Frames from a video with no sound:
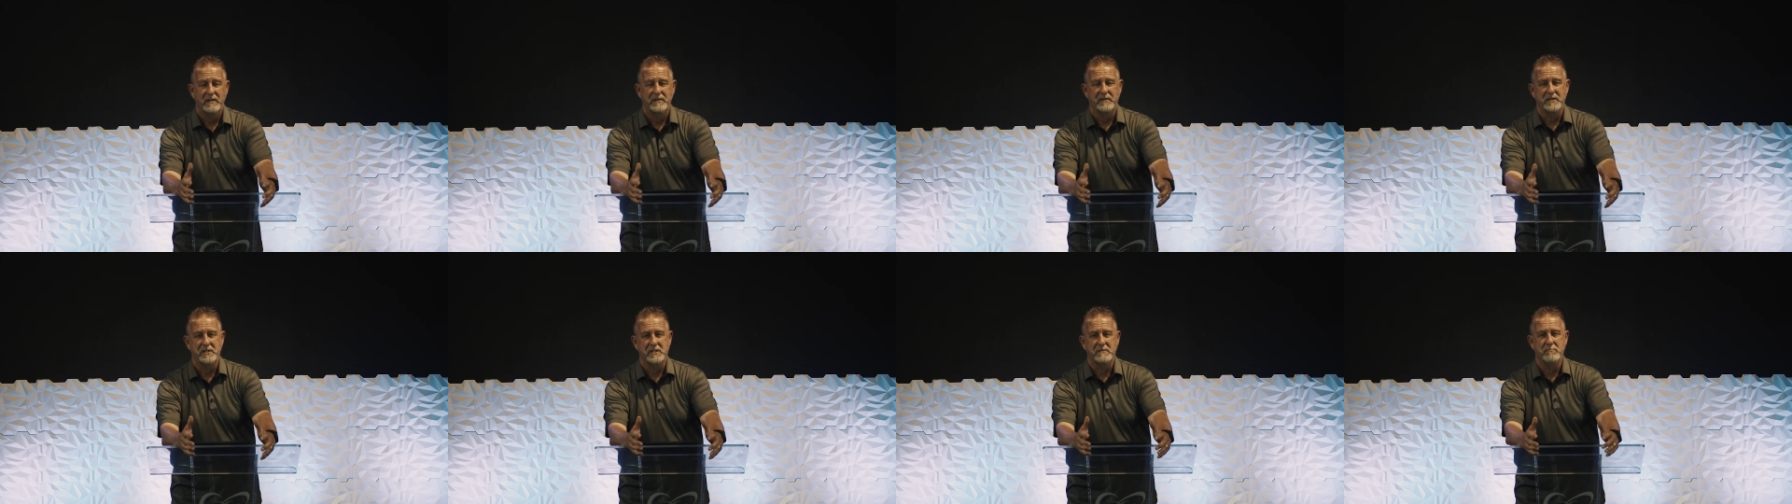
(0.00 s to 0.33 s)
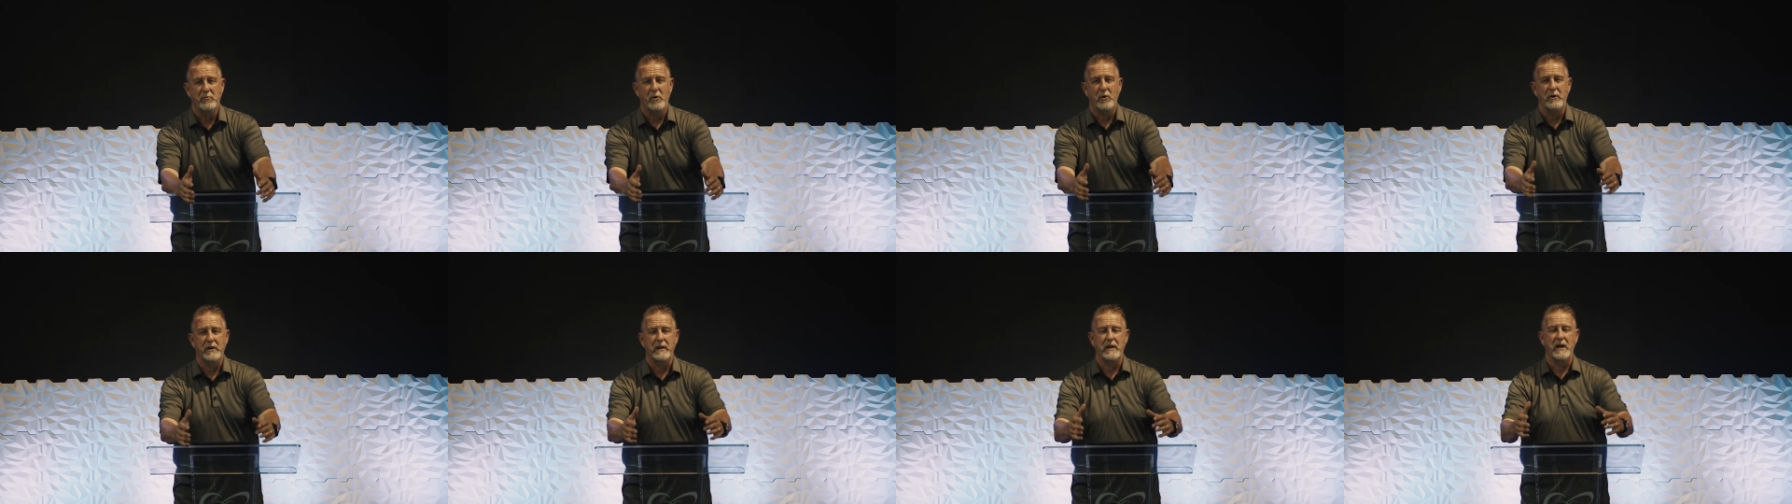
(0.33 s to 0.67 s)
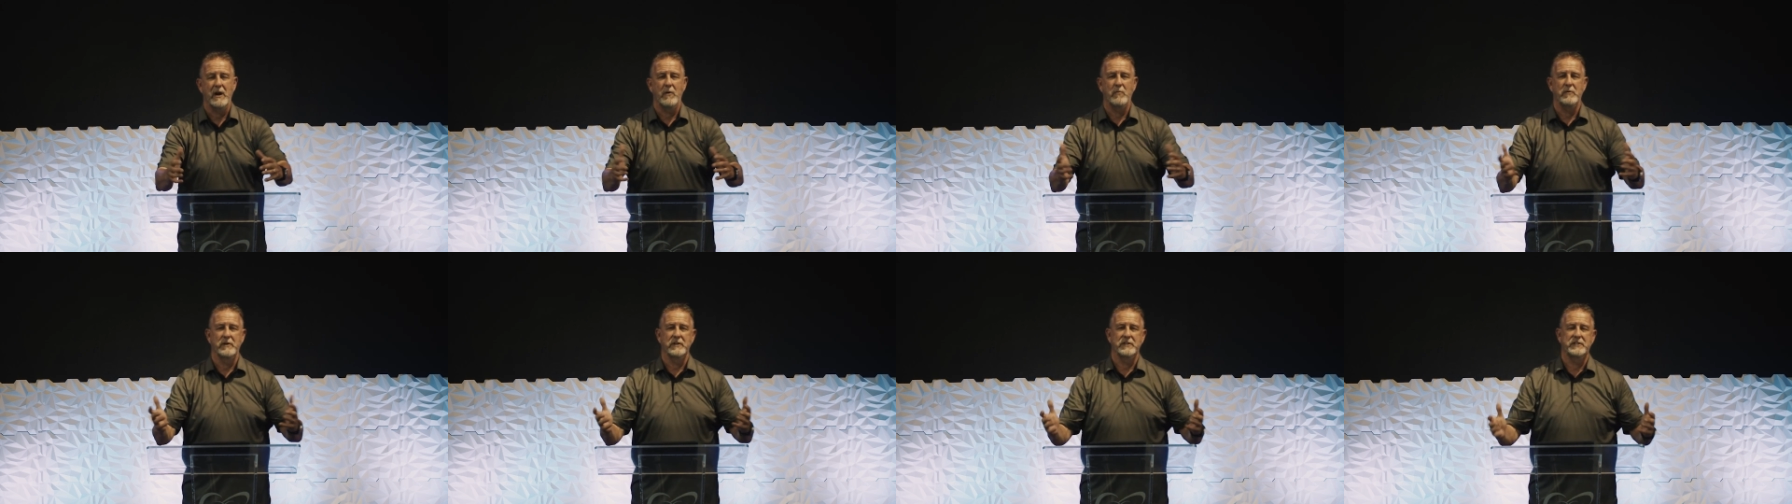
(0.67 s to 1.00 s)
This morning I
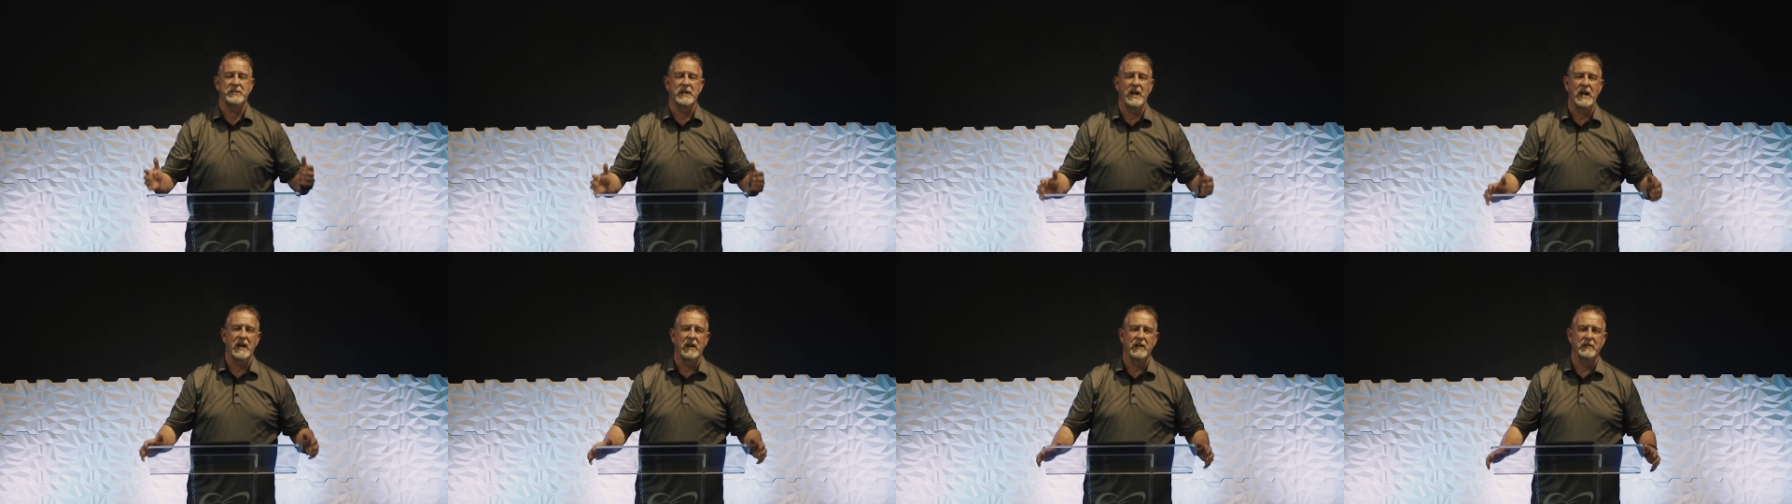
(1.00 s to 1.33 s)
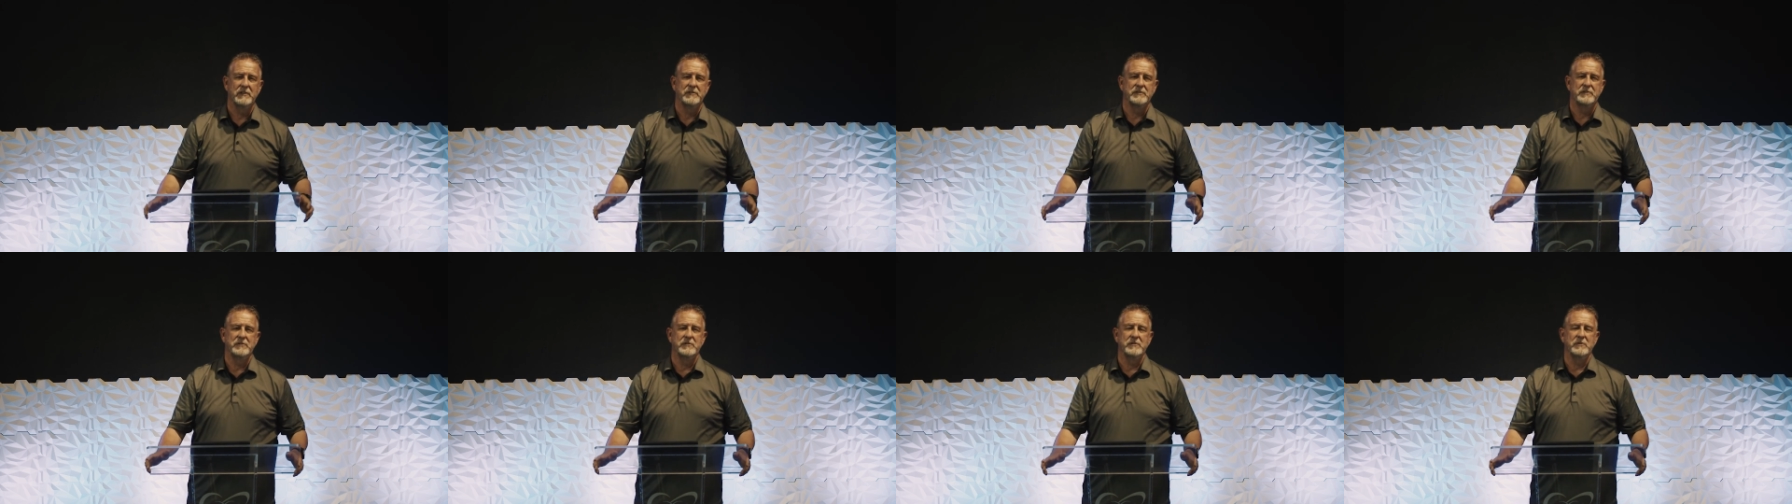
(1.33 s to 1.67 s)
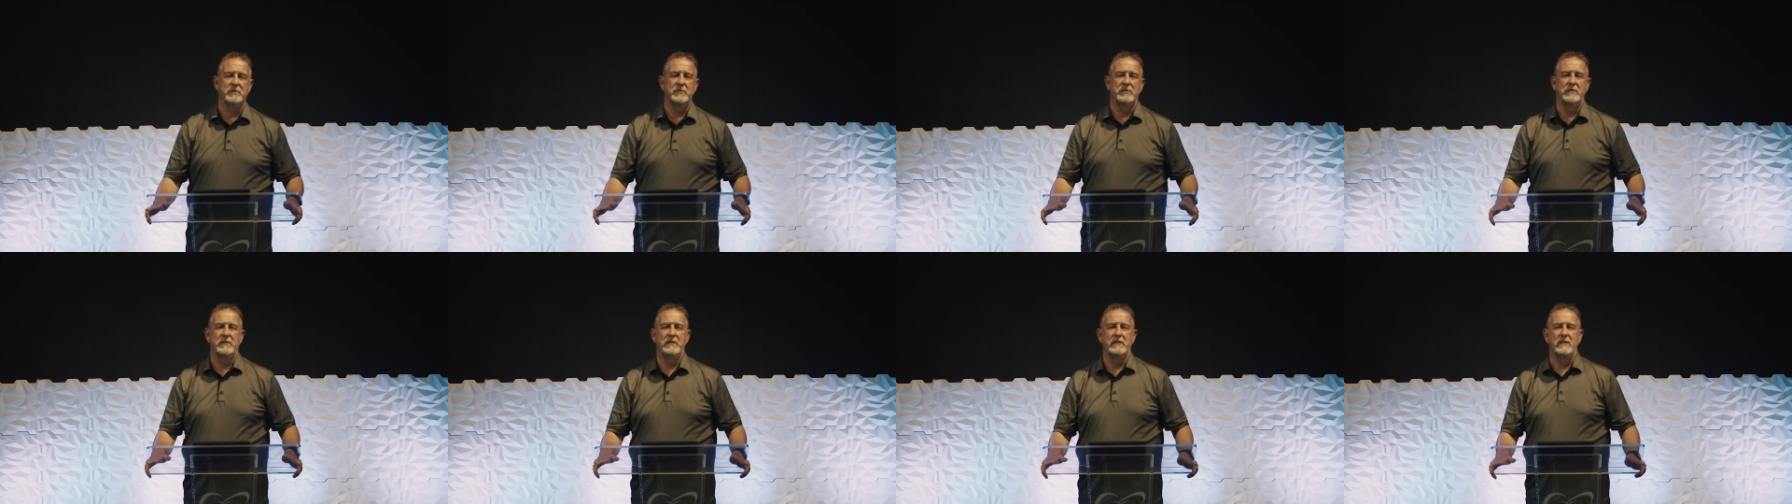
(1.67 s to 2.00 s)
want to challenge you